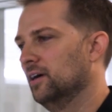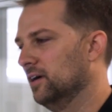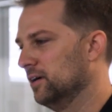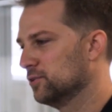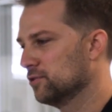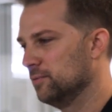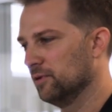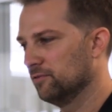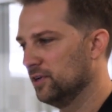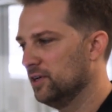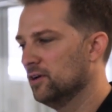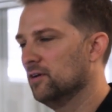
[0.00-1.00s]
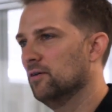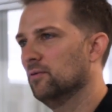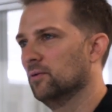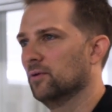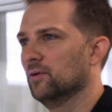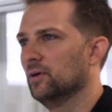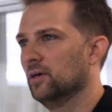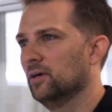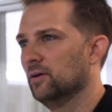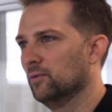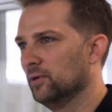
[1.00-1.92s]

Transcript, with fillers: uh, streaming video or, uh,